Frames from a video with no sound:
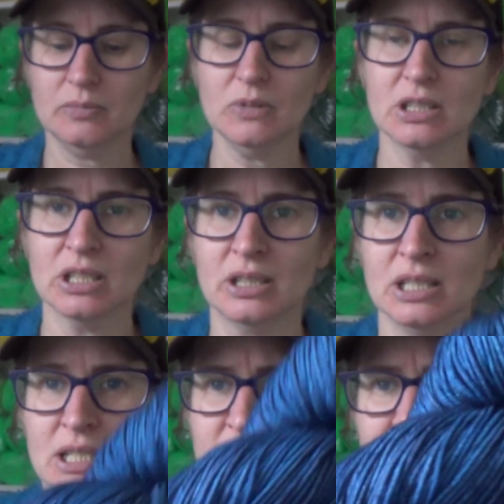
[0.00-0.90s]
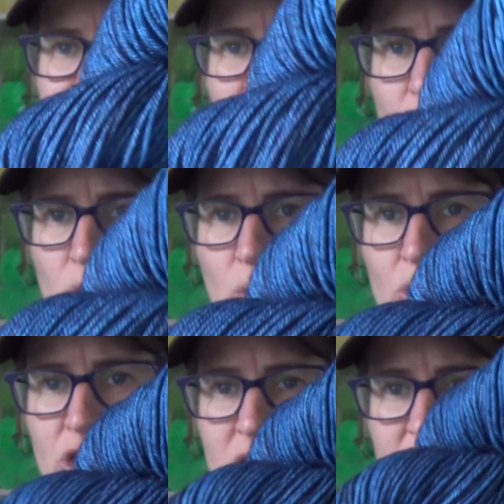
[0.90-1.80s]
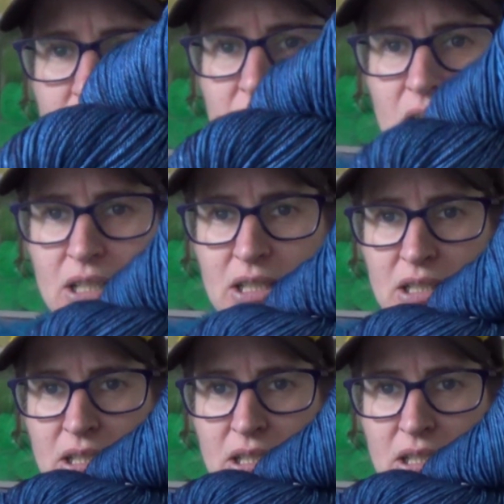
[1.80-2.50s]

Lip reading: So this is a gorgeous colour.